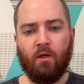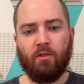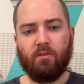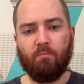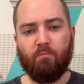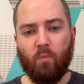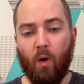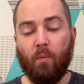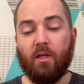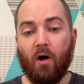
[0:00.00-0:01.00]
the
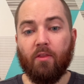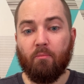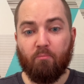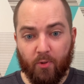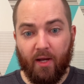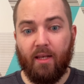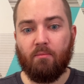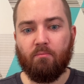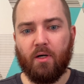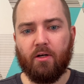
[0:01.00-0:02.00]
what we call the bread
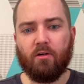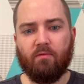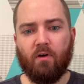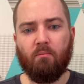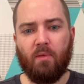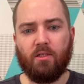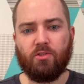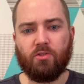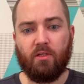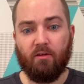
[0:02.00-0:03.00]
and butter of our
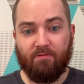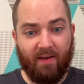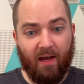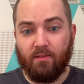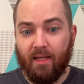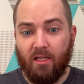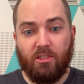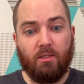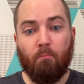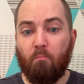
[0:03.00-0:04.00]
ministry, the
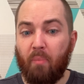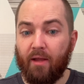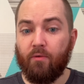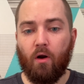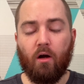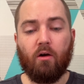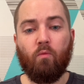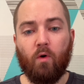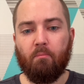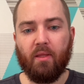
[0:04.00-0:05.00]
foundation bedrock of
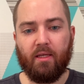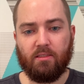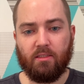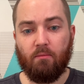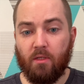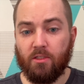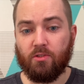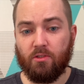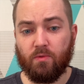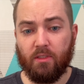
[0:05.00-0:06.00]
what Blank Slate
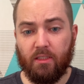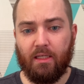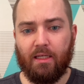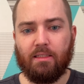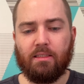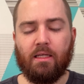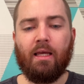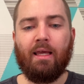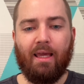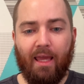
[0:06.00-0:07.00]
Ministries really is,
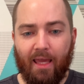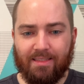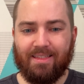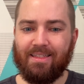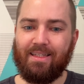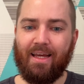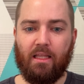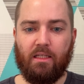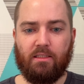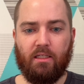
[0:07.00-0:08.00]
is the
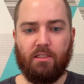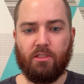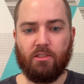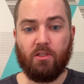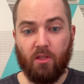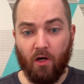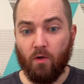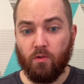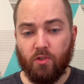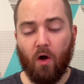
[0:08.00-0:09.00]
daily teachings.
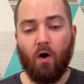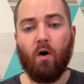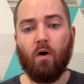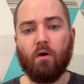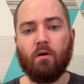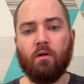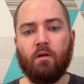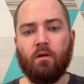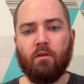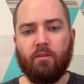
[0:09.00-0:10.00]
Those are
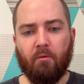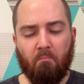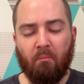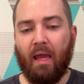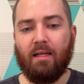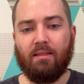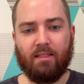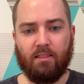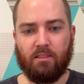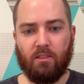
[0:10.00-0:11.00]
the main
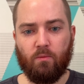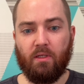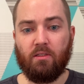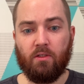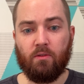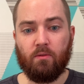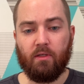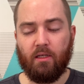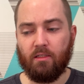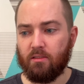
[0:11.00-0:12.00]
things that we do.
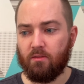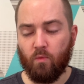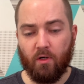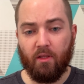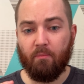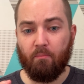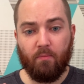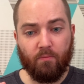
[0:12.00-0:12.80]
It is one of the